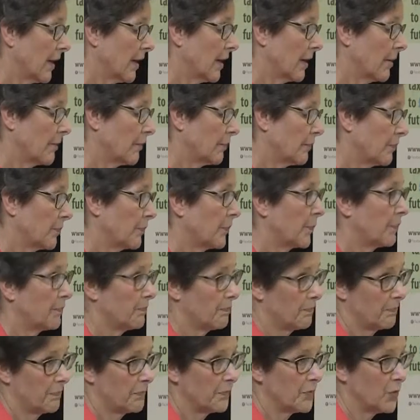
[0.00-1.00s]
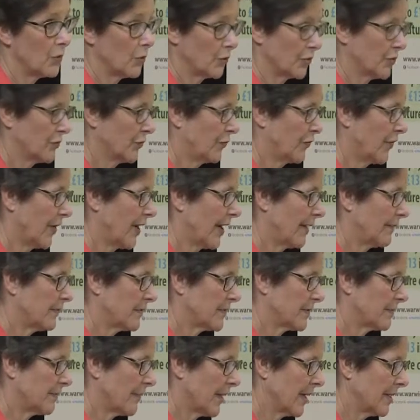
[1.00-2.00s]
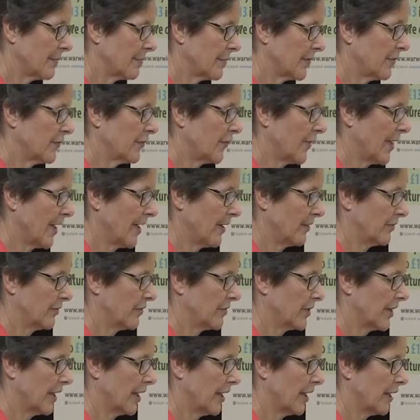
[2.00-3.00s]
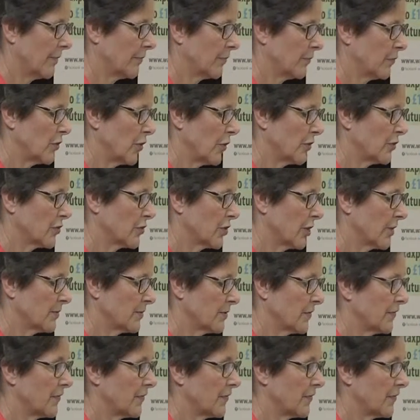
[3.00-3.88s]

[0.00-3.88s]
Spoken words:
0 to 5s might be found, in terms